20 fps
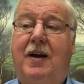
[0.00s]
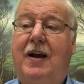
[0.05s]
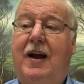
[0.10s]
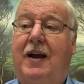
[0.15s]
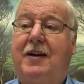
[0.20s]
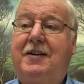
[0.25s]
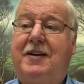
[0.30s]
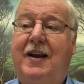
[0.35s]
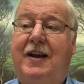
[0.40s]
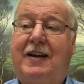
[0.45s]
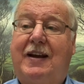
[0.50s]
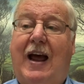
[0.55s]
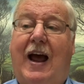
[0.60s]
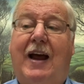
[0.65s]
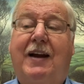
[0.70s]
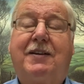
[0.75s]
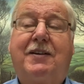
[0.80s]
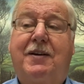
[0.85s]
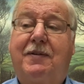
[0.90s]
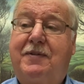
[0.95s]
and take
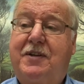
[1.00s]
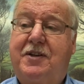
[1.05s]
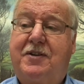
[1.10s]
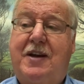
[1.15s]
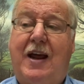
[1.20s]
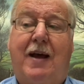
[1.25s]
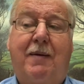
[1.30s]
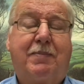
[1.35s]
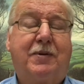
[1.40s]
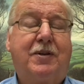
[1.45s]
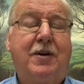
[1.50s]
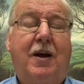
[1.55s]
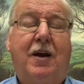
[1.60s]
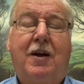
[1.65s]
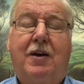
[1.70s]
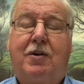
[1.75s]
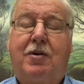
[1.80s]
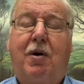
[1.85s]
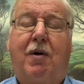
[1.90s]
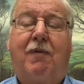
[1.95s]
active steps
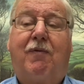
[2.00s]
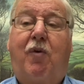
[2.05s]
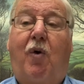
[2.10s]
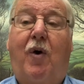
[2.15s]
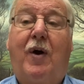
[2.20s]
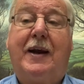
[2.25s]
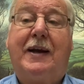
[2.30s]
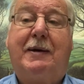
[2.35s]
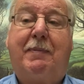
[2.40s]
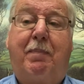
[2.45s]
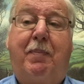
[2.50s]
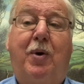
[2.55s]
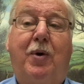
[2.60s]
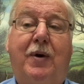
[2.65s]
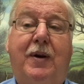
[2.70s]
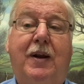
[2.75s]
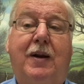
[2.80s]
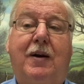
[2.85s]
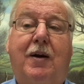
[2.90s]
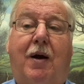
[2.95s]
to avoid
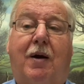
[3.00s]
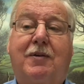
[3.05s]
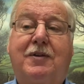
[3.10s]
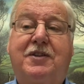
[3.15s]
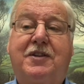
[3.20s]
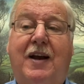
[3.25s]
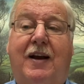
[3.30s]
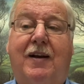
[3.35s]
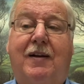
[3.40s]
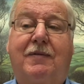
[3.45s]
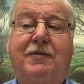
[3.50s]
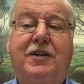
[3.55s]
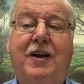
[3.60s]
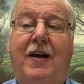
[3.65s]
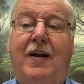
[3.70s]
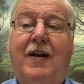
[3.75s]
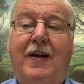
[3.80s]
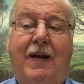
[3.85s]
putting ourselves